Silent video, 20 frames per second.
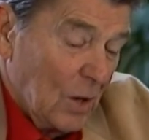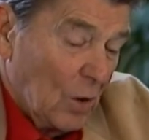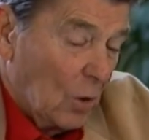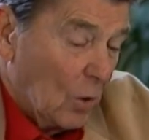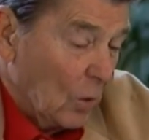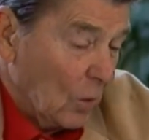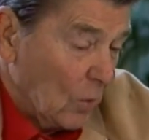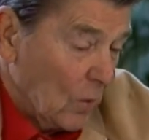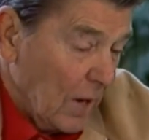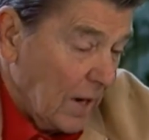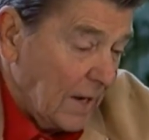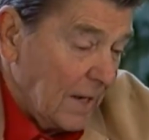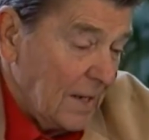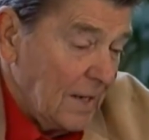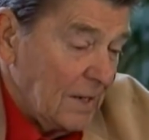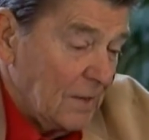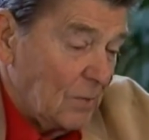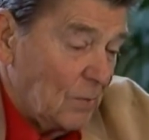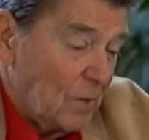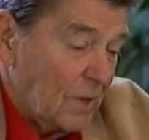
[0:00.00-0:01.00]

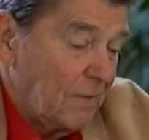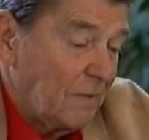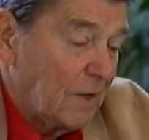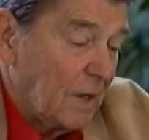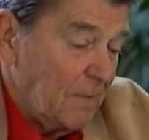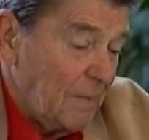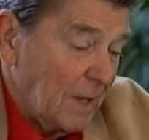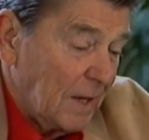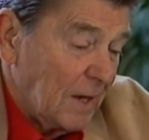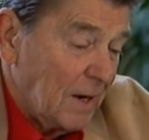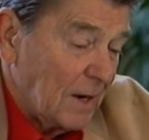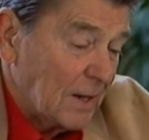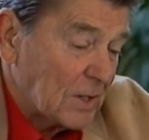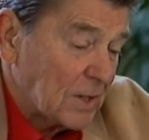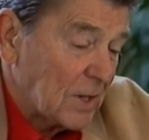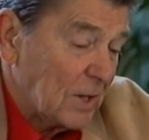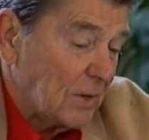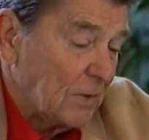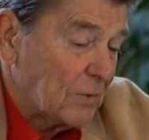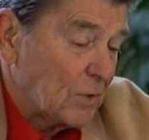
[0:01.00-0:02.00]
Already, we've committed
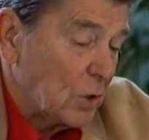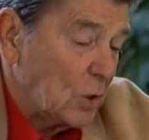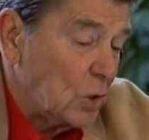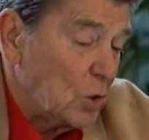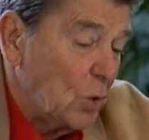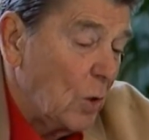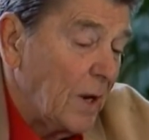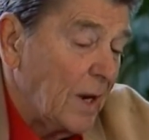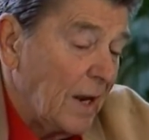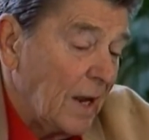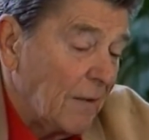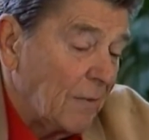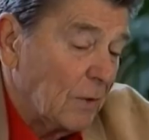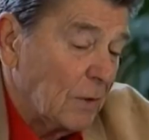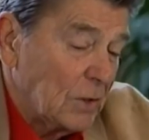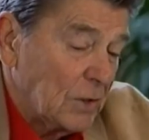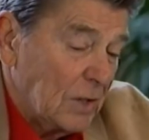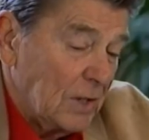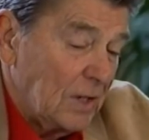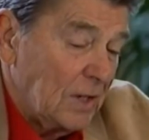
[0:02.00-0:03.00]
ourselves to joint
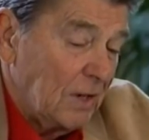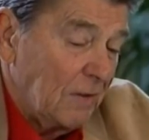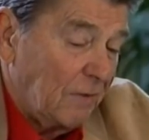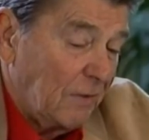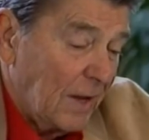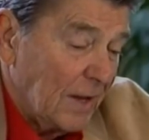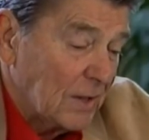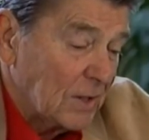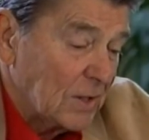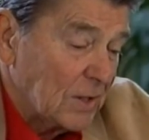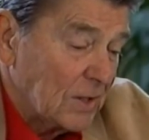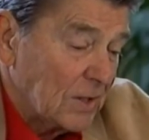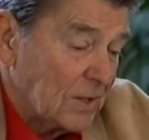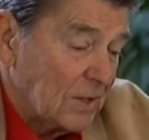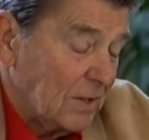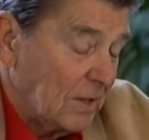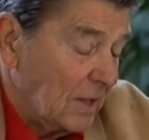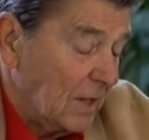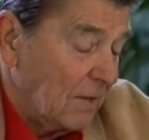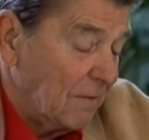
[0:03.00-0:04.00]
efforts in
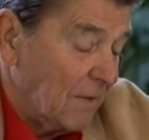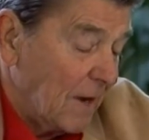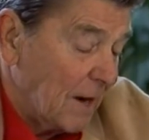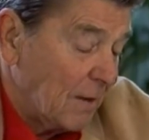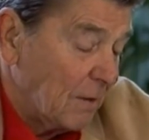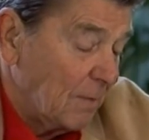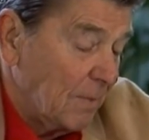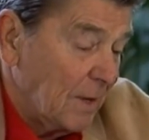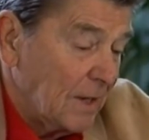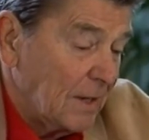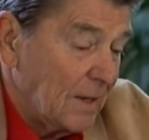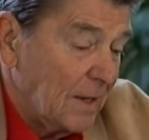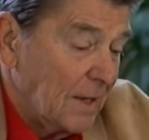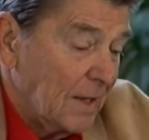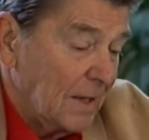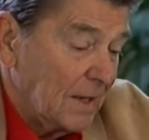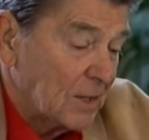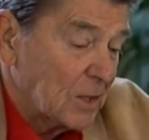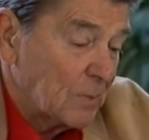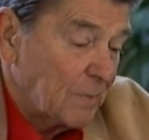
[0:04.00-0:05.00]
defense, the environment,
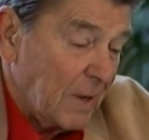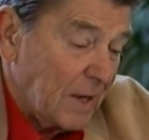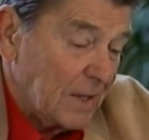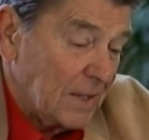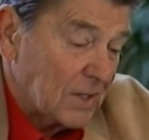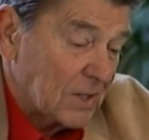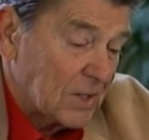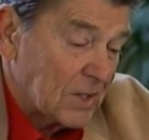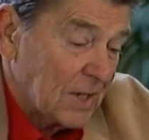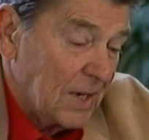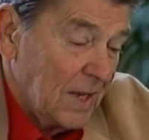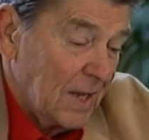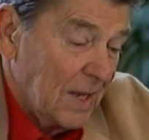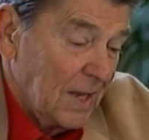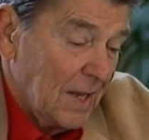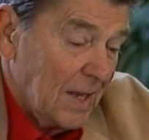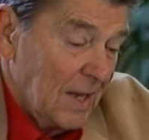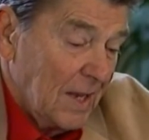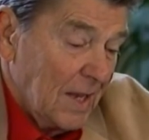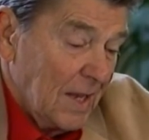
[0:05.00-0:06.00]
and space.
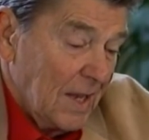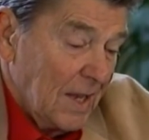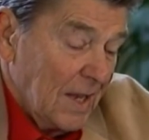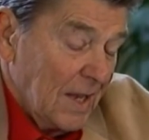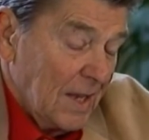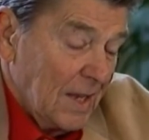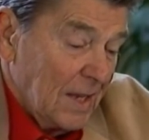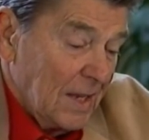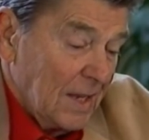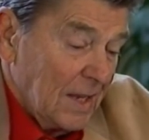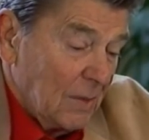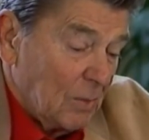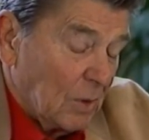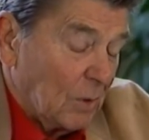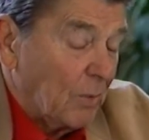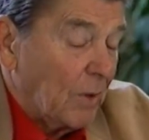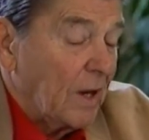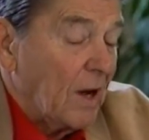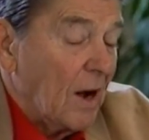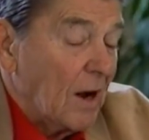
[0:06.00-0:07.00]

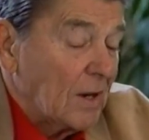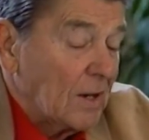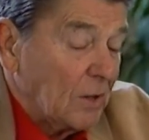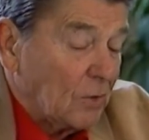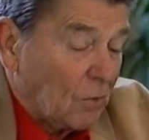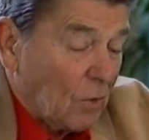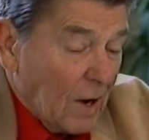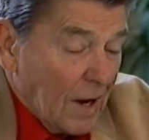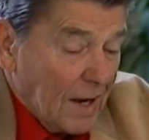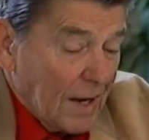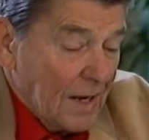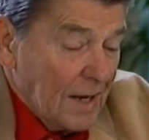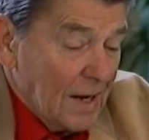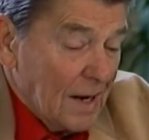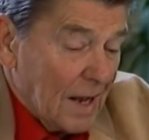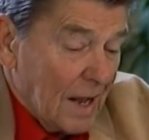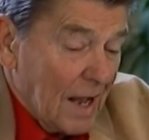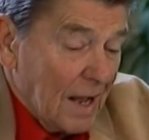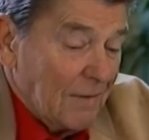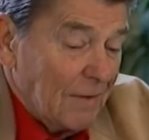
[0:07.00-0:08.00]
With regard to trade,
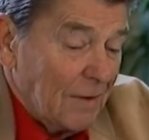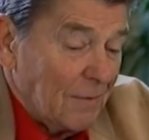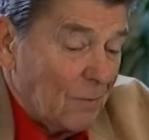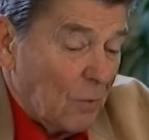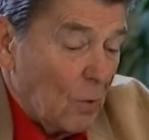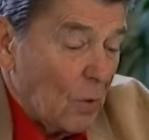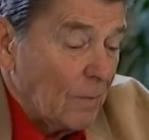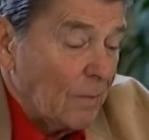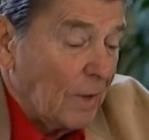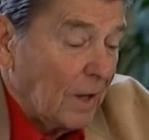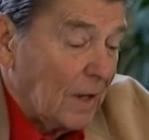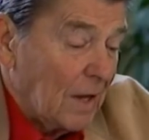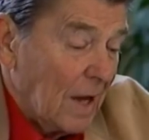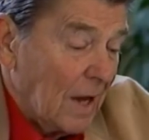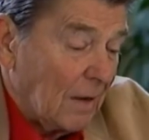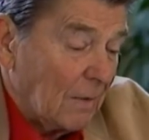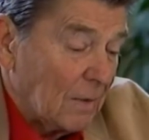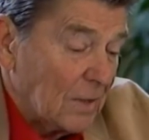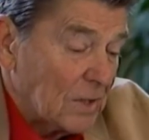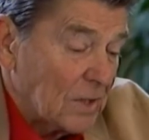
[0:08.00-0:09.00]
I have informed the
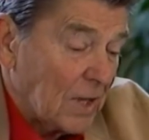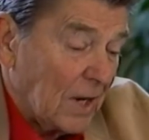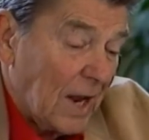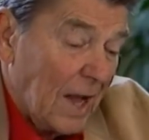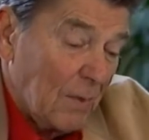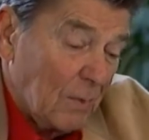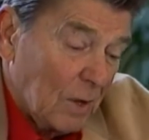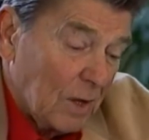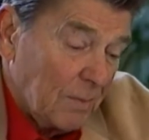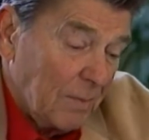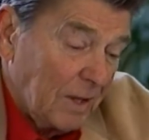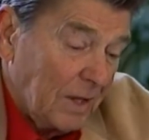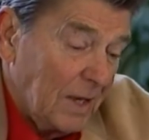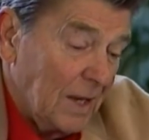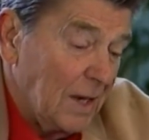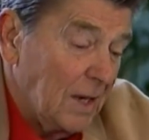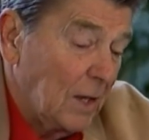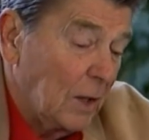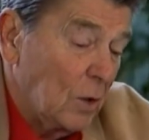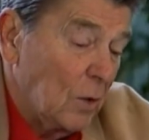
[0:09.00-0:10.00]
Congress that I want to
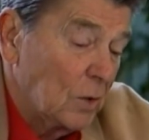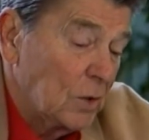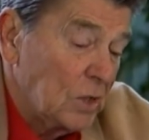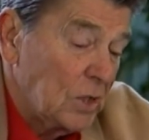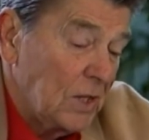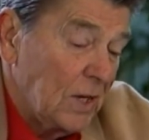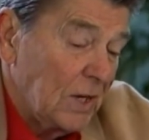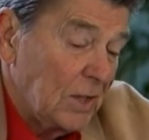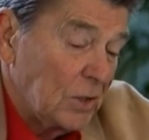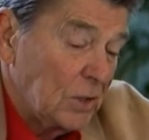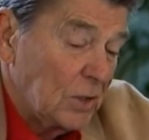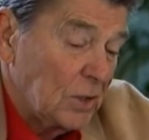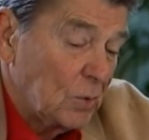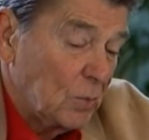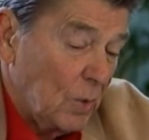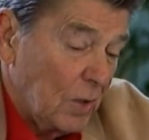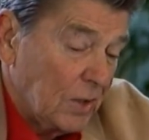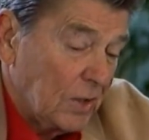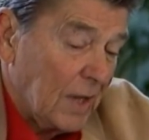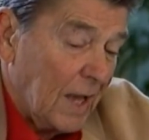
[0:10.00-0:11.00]
begin negotiations
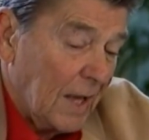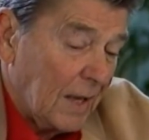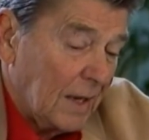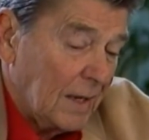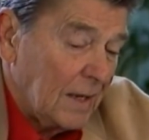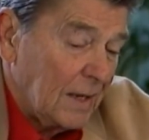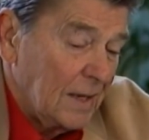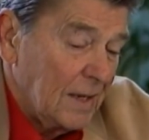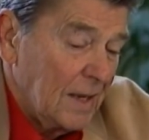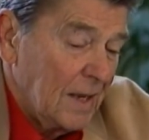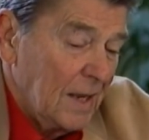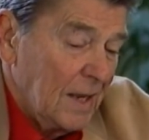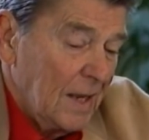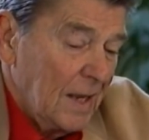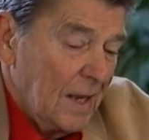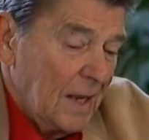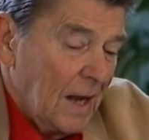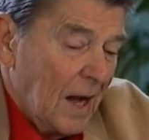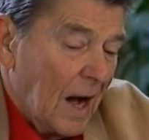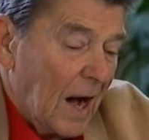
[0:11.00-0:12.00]
with Canada
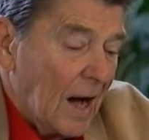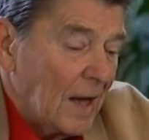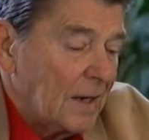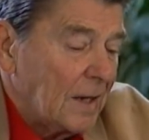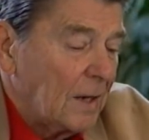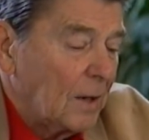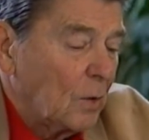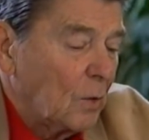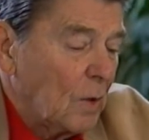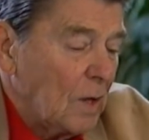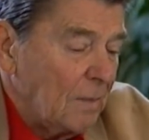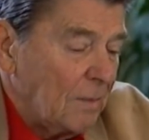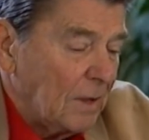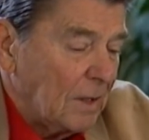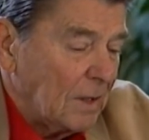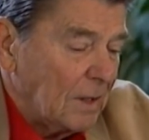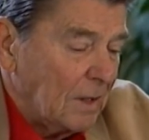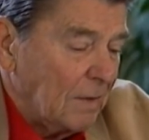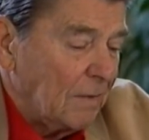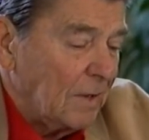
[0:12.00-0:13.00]
on an
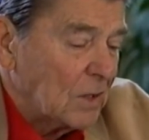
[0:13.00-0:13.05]
agreement of